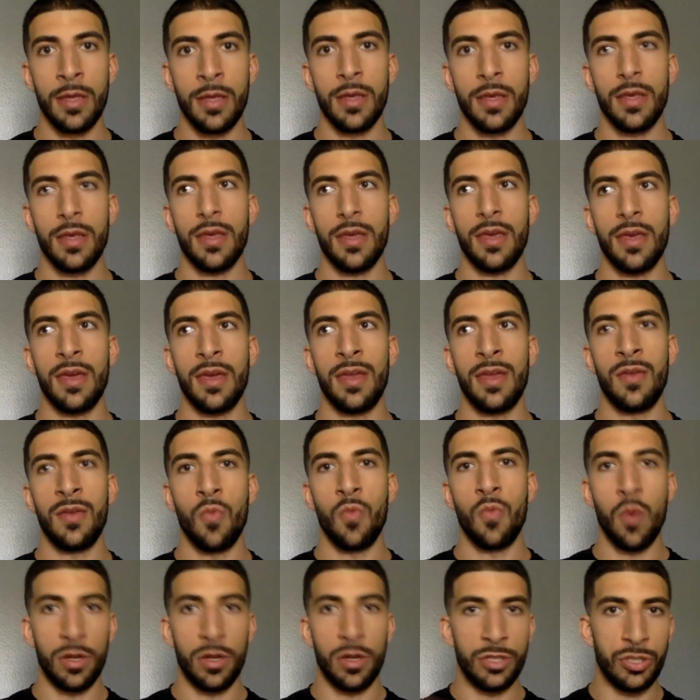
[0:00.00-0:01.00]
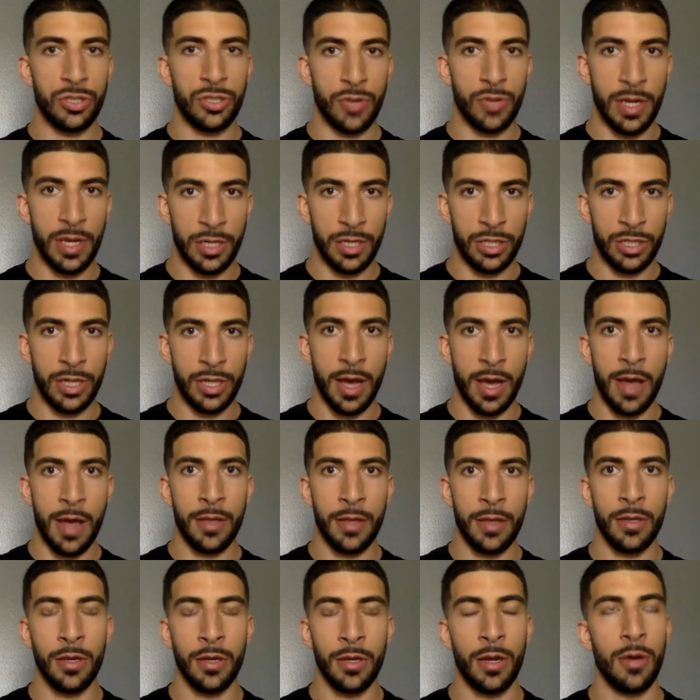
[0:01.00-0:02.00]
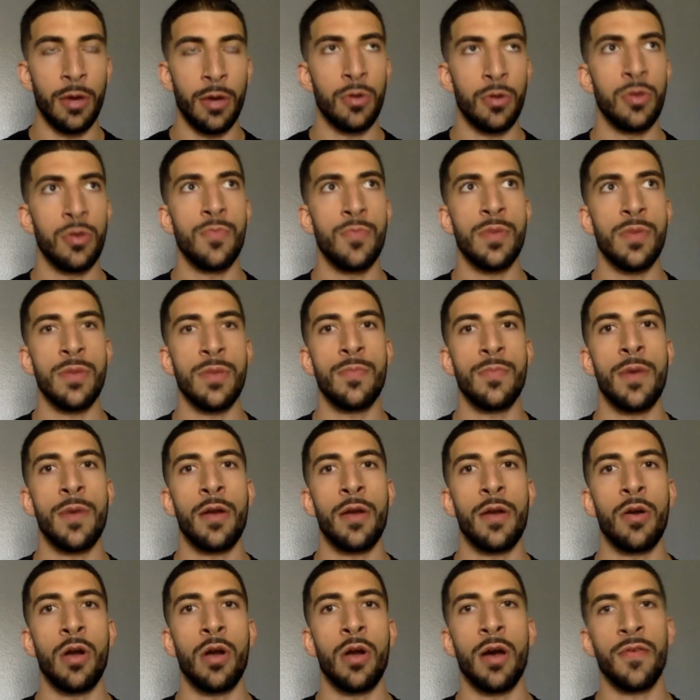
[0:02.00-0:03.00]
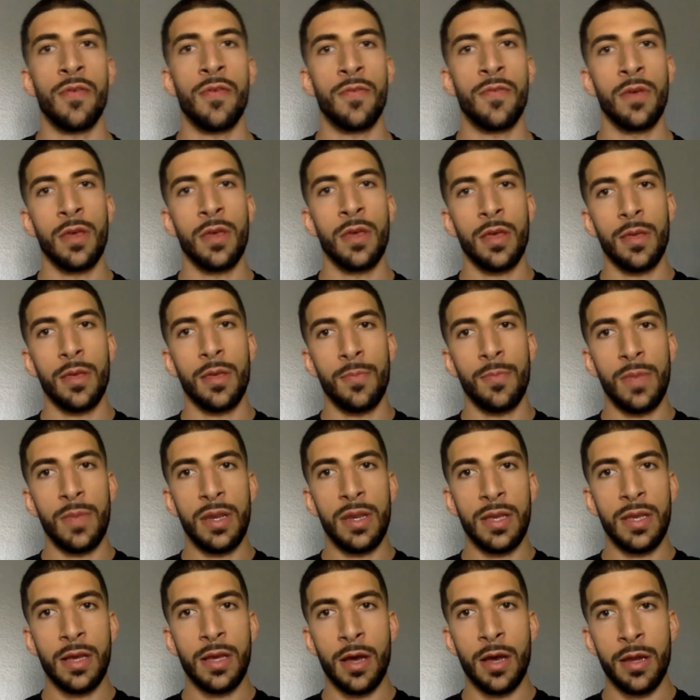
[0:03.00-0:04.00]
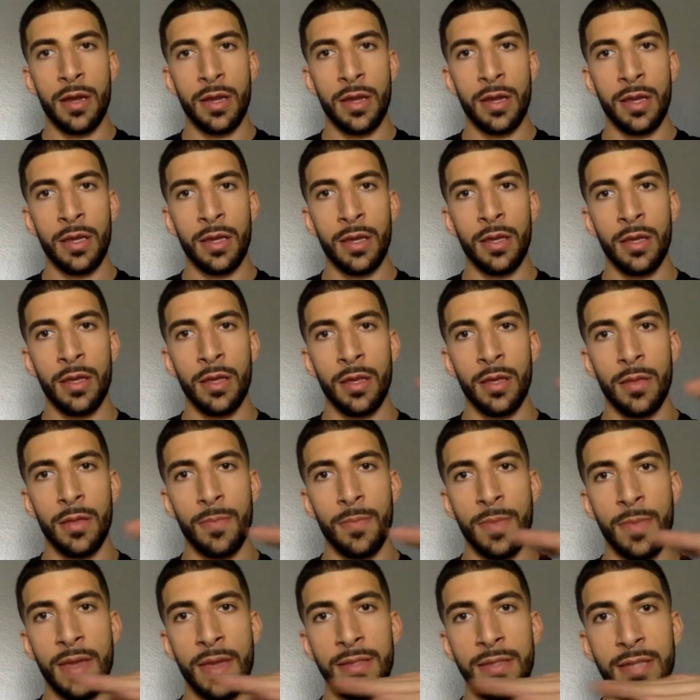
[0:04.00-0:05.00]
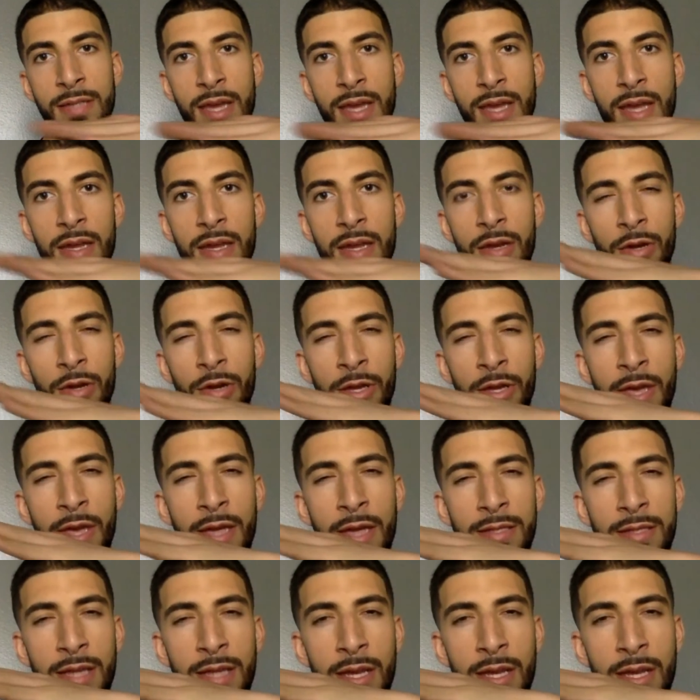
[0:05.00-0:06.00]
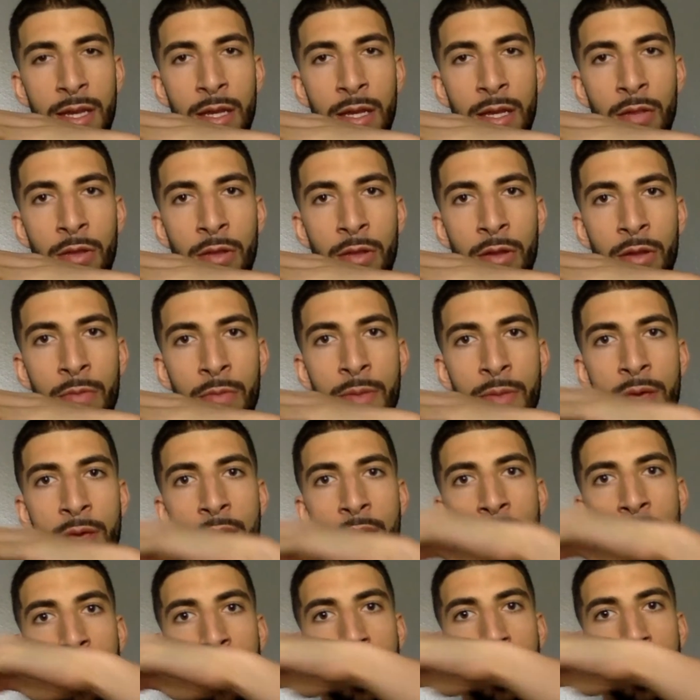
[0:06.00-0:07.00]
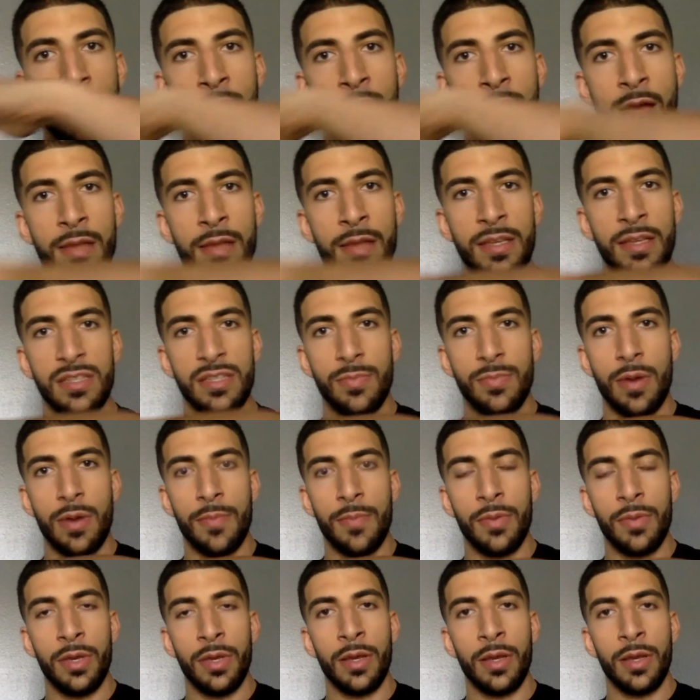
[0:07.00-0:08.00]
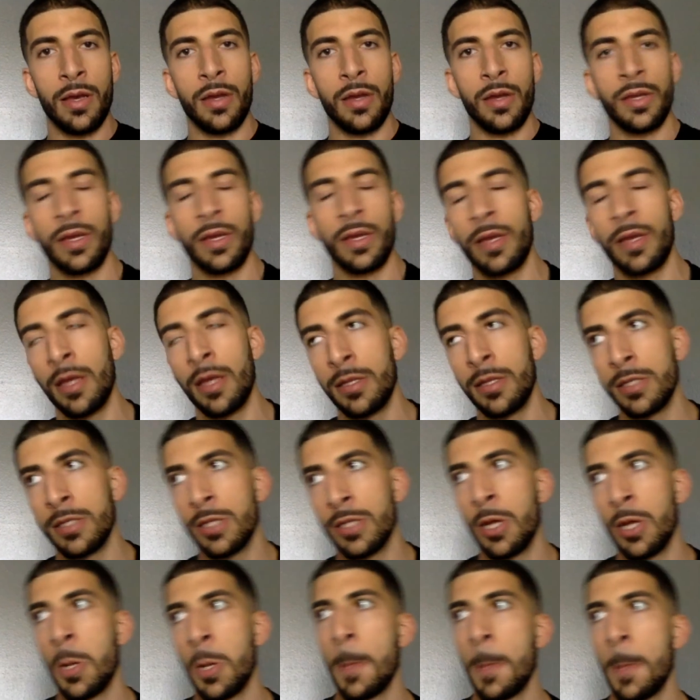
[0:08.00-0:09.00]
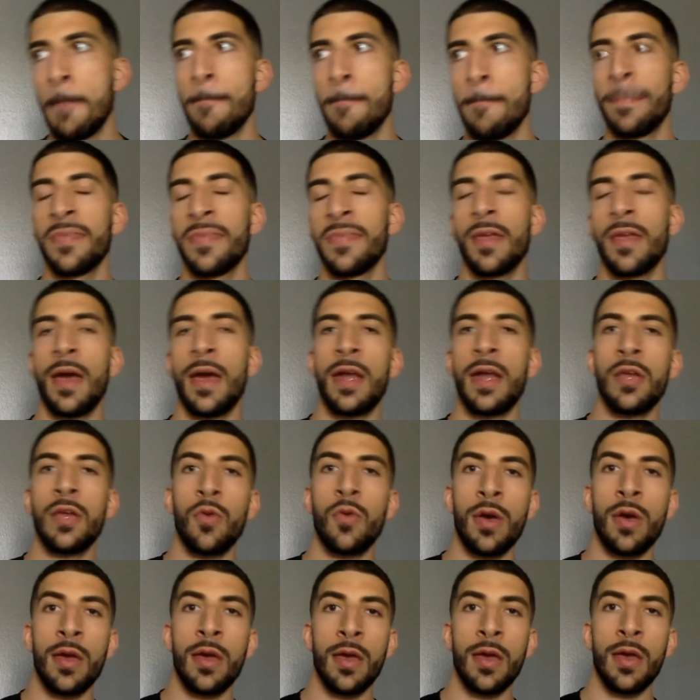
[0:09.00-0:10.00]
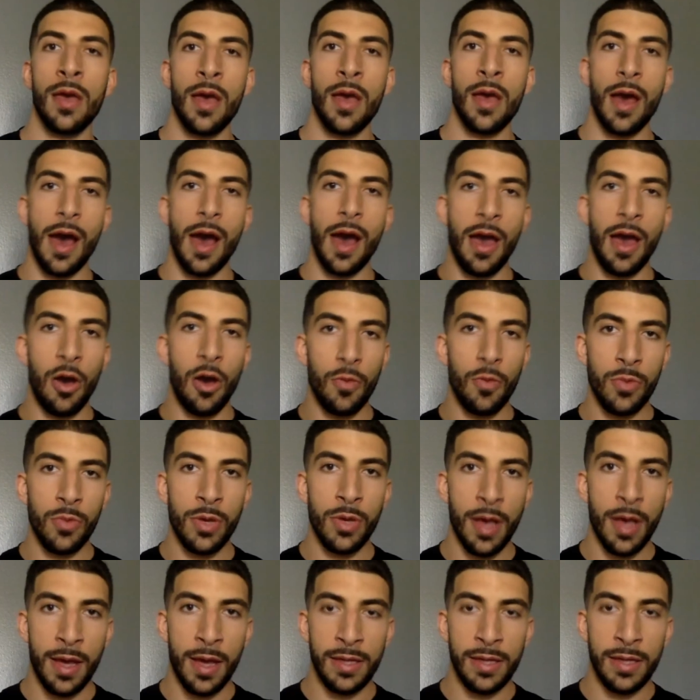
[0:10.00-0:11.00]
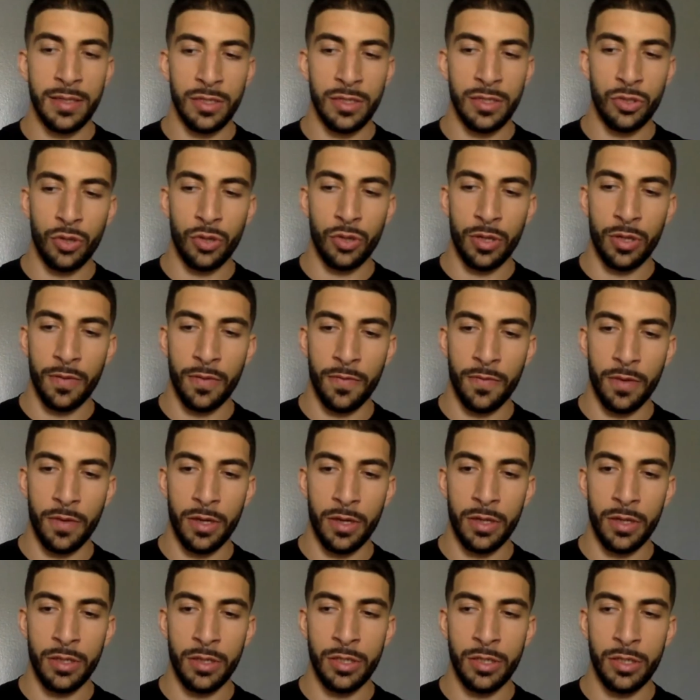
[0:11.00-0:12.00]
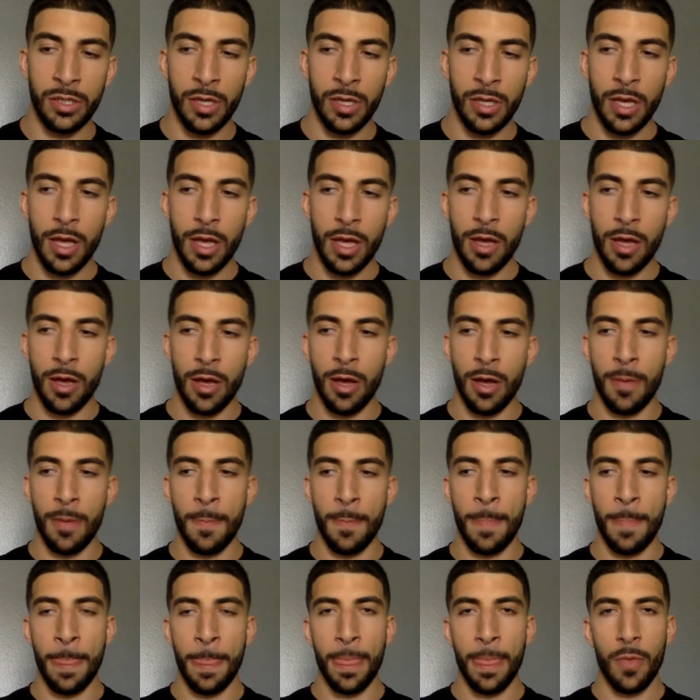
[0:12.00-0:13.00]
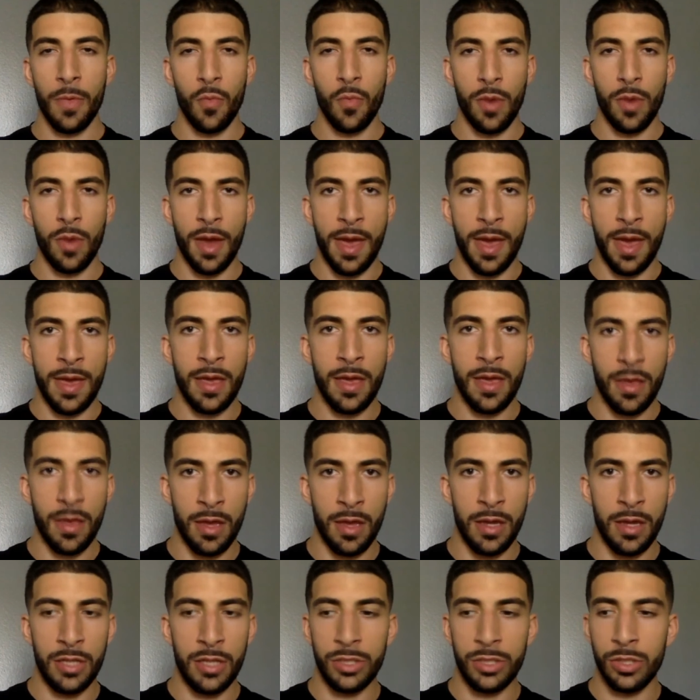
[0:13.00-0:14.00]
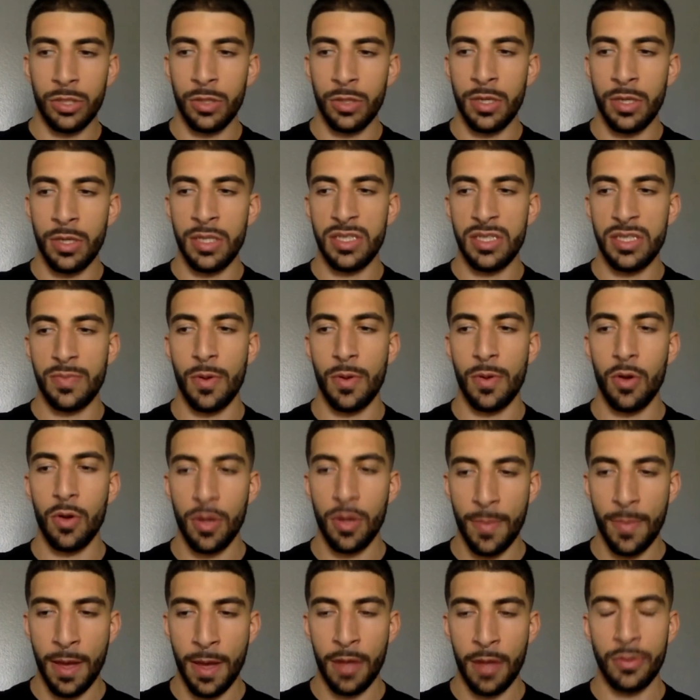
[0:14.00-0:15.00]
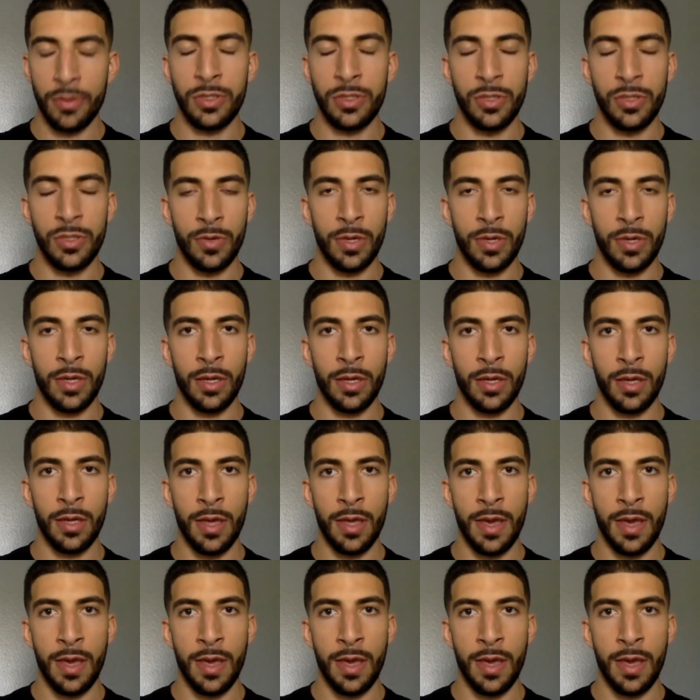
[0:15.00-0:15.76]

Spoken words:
in one straight shot. It'd be better off mini cutting, maintaining or gaintaining a little bit, and then contest prepping and cutting again. So anyway, I hope you guys enjoy the footage. When I initially spoke about doing a